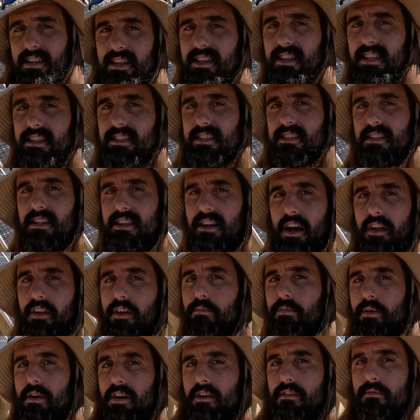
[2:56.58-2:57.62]
This is another
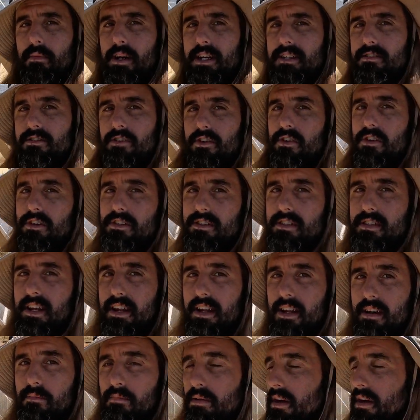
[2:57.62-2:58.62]
part of my solar setup,